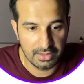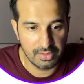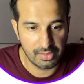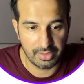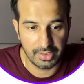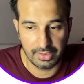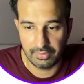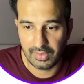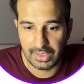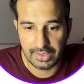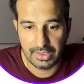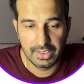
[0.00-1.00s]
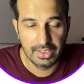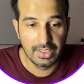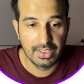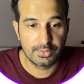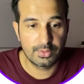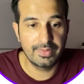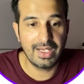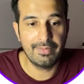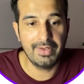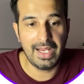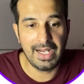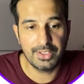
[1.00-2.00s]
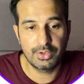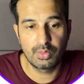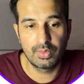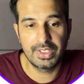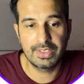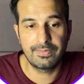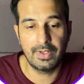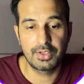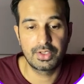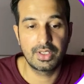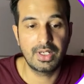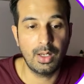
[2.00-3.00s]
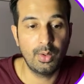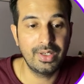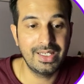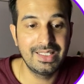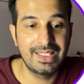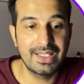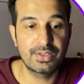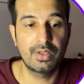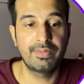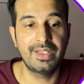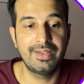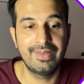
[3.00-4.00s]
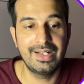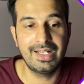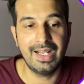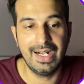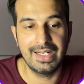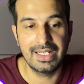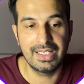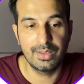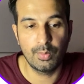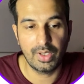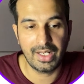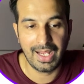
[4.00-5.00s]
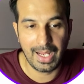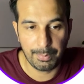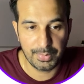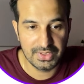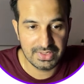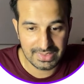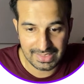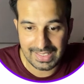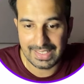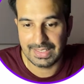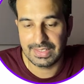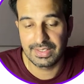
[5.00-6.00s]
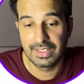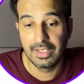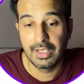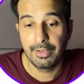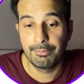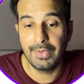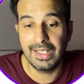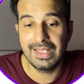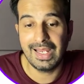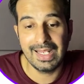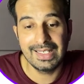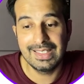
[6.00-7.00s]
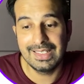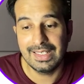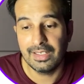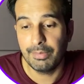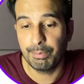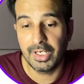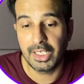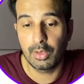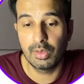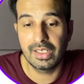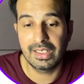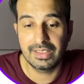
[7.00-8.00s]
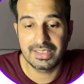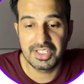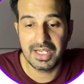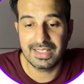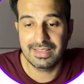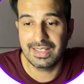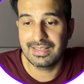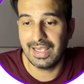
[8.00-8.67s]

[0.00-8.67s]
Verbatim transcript: learning, right? So we have a add students function. Now in case of event handling, what happens is when any particular JSX